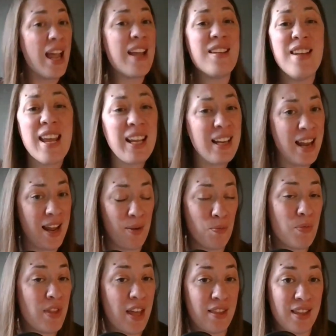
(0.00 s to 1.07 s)
a
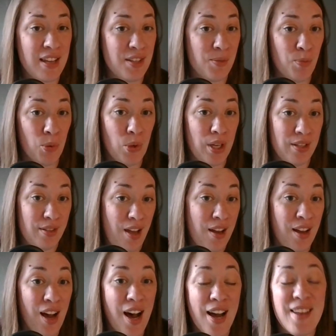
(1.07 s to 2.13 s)
nickname that these boys
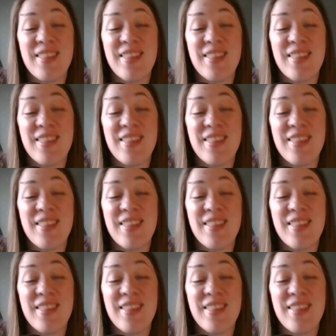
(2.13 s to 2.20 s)
got